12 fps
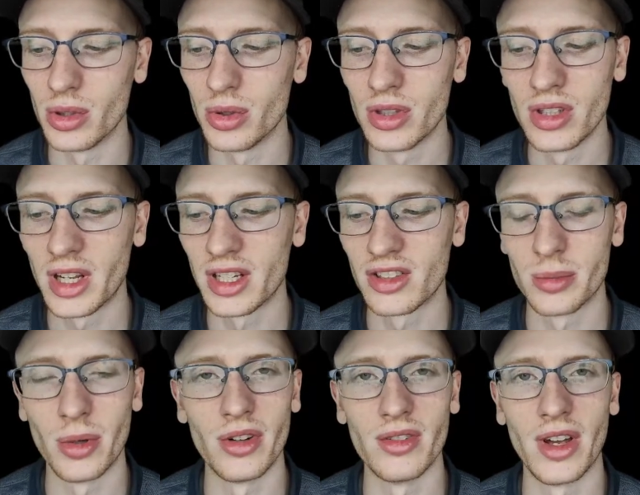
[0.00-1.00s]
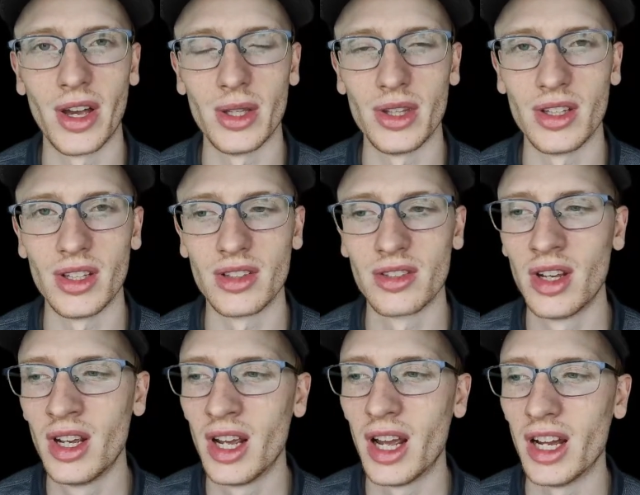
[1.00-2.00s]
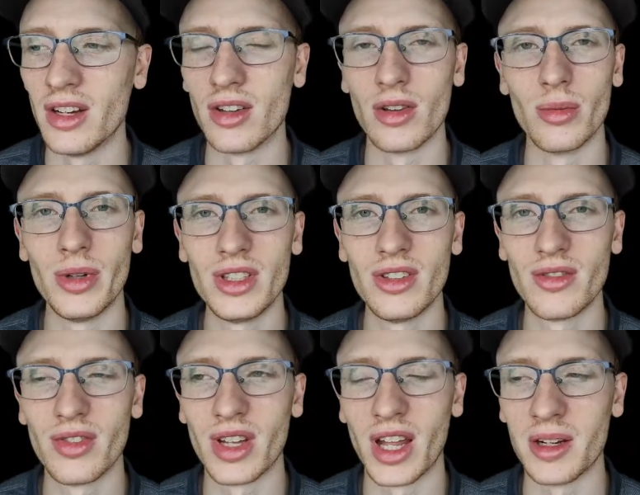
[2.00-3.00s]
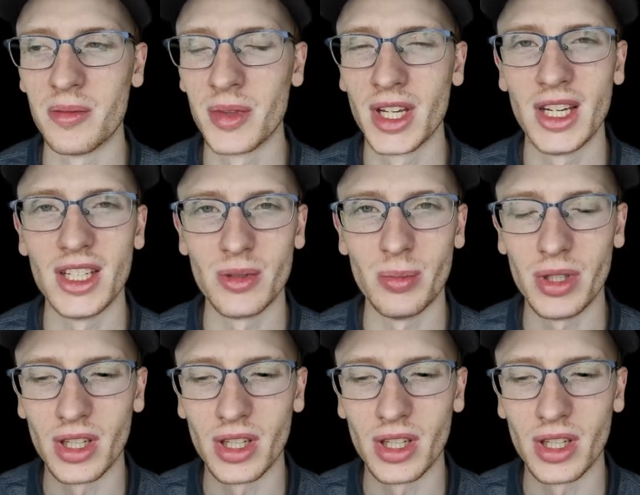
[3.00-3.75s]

You couldn't get a smaller value than this. And the reason for that is